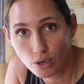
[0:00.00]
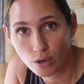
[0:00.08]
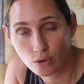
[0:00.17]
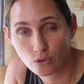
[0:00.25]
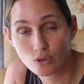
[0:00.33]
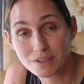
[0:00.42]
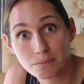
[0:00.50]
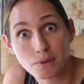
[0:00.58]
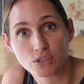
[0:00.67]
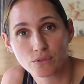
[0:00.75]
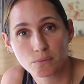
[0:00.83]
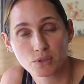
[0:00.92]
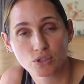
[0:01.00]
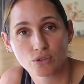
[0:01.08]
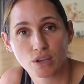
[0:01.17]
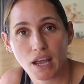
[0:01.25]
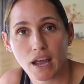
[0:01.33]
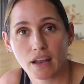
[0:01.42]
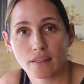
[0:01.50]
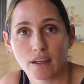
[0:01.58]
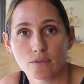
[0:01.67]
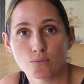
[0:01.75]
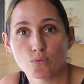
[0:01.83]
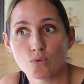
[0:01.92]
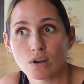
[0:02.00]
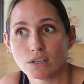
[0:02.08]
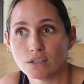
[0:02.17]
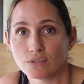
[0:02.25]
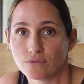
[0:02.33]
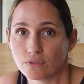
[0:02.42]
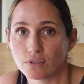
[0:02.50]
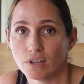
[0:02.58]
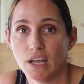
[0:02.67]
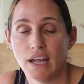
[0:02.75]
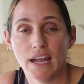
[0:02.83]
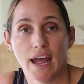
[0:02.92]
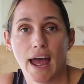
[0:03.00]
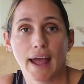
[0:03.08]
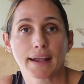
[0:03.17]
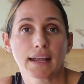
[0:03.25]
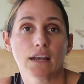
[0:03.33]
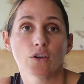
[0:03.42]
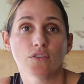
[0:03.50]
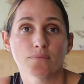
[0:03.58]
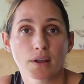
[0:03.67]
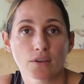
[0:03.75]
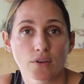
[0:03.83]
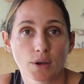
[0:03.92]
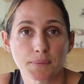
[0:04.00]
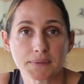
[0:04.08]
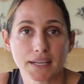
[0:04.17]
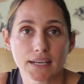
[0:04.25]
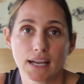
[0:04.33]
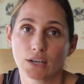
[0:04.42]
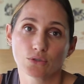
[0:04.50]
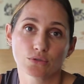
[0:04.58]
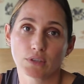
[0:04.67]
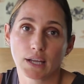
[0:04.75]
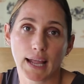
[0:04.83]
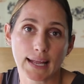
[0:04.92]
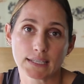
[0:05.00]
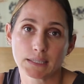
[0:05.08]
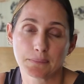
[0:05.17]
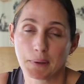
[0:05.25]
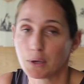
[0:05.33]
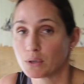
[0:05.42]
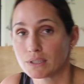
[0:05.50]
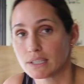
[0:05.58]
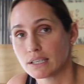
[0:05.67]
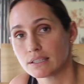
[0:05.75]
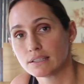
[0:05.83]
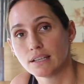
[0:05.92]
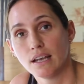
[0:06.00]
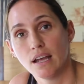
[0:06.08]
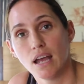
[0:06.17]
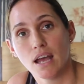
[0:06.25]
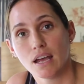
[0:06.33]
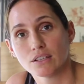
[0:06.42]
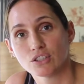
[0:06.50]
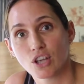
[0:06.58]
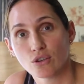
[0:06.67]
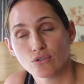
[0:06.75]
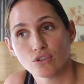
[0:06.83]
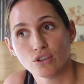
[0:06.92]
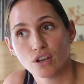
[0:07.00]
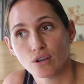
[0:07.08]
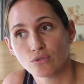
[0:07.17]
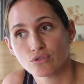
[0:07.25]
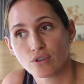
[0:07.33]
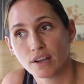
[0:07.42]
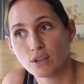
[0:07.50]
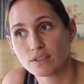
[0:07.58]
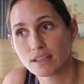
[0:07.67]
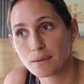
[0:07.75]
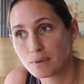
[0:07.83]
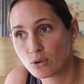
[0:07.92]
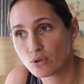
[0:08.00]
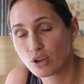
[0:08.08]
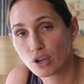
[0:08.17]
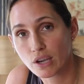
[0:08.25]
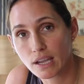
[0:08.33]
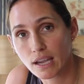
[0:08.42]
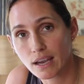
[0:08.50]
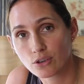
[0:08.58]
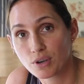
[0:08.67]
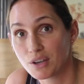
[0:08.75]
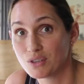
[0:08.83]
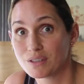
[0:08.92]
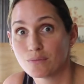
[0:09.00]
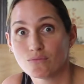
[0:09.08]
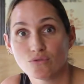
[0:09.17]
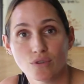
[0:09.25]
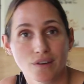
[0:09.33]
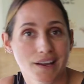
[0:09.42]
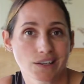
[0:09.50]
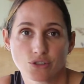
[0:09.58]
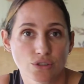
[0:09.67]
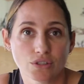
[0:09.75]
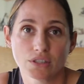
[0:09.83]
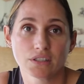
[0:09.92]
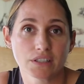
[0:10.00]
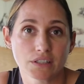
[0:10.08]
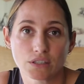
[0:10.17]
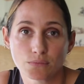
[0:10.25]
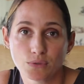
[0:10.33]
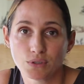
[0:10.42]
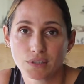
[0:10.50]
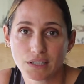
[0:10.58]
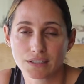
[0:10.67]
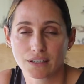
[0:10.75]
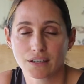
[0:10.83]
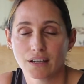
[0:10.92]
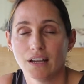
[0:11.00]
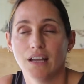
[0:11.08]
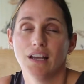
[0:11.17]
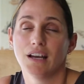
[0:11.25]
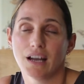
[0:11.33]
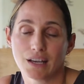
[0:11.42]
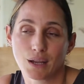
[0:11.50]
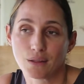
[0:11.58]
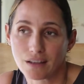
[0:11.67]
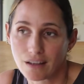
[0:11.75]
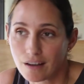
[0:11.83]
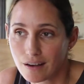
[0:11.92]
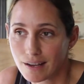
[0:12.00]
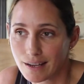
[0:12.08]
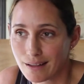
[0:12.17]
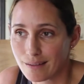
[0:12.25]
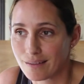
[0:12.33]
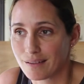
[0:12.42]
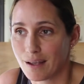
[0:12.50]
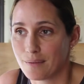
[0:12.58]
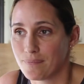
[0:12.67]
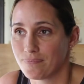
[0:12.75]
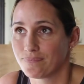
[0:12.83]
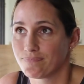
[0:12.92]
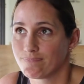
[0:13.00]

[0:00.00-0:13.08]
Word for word: you know use as much of them as you can they are wonderful at killing off microbes they're natural like antibiotics so you know try using them in your cooking try using them raw in juices in smoothies i know that garlic is um,